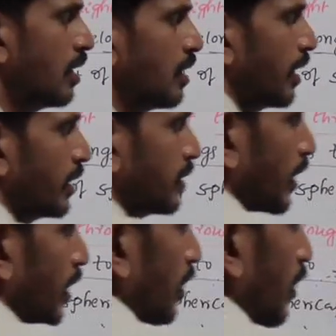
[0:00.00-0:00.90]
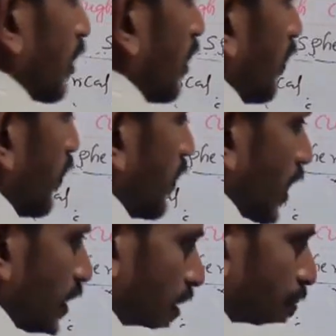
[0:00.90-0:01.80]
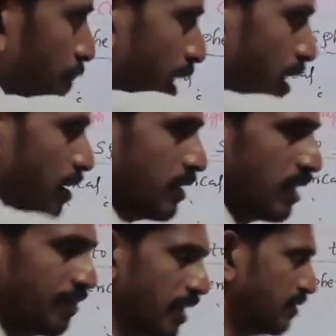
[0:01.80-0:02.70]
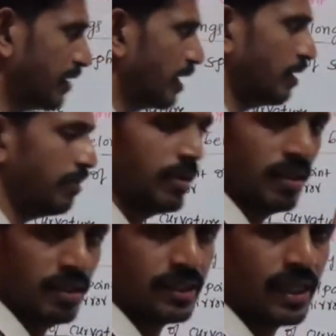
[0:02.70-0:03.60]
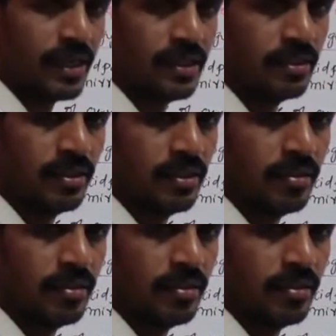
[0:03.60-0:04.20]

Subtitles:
Yeah, next here, if we take the big curved surface, the other center is